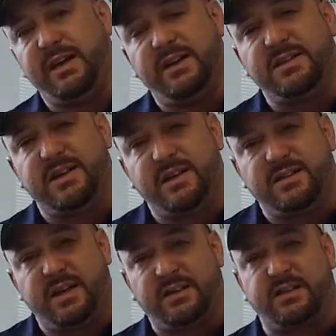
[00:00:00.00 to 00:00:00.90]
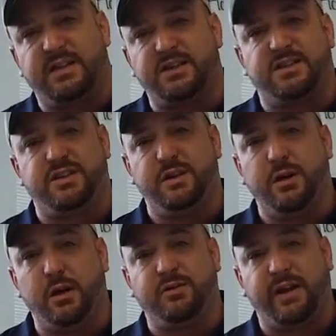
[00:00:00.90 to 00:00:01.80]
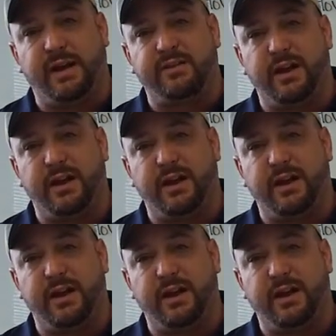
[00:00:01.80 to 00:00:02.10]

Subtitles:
in the state of Texas has zero tax